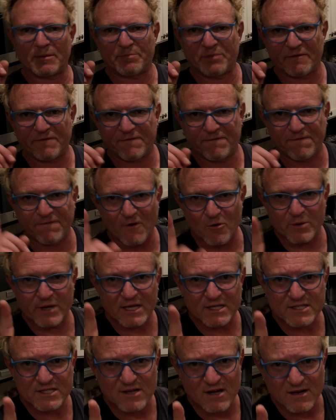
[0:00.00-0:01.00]
before we
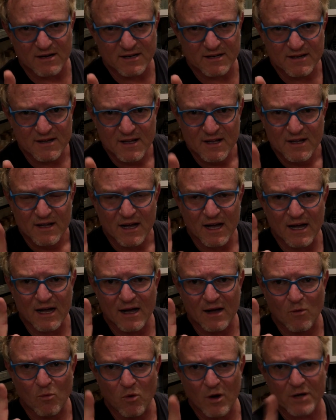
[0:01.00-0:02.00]
get started,
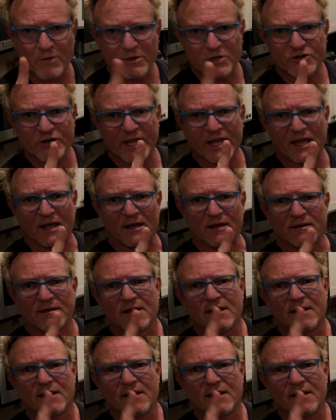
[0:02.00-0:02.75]
what are we drinking?